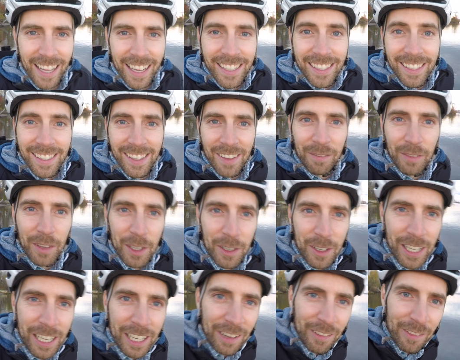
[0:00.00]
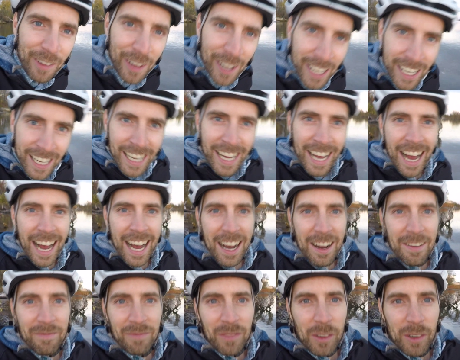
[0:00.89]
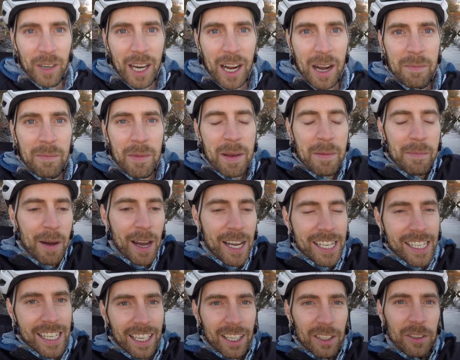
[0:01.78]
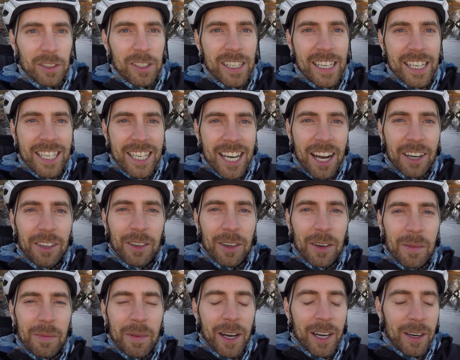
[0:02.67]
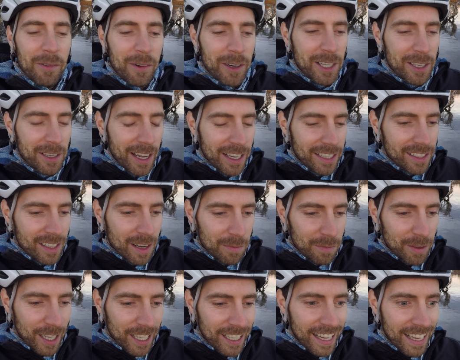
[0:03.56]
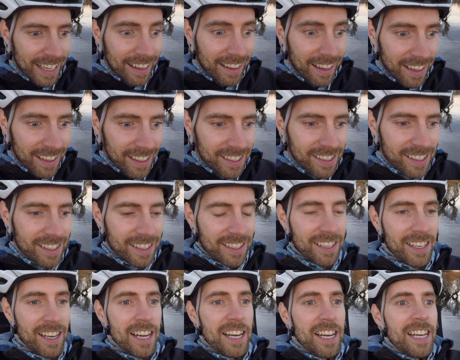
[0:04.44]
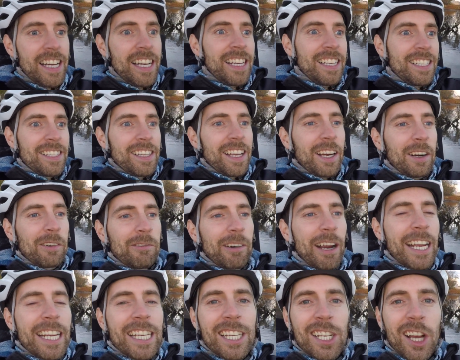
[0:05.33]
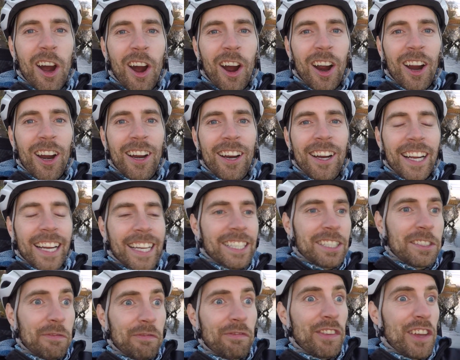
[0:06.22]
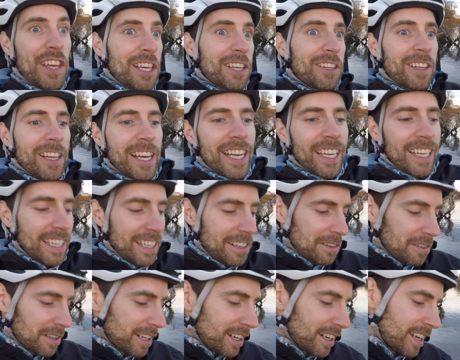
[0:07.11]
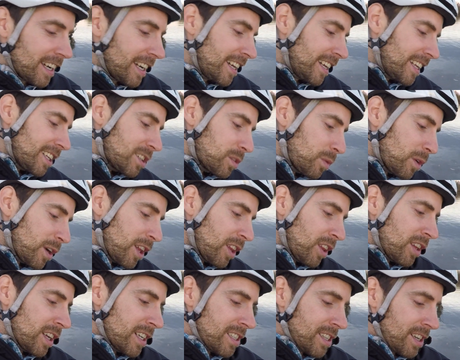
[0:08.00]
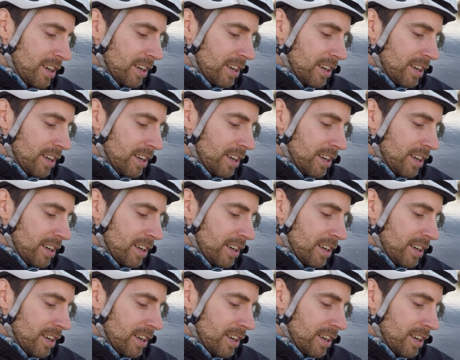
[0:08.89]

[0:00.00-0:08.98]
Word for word: That's the beauty of um, recumbent bicycles in general. But when you get something like this, it's it's like a race car, and you feel it. You know, there. That's one of the things.